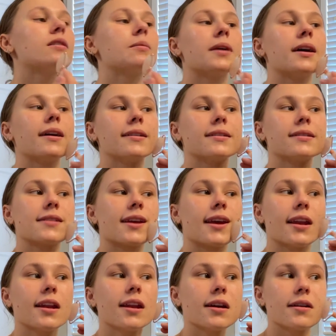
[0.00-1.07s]
my
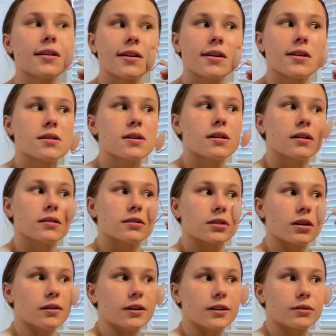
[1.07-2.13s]
skin
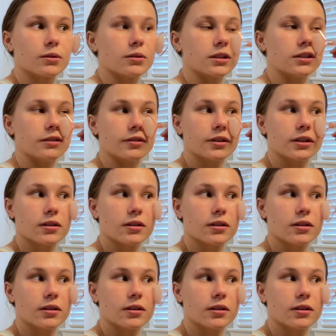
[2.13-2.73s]
so it sort of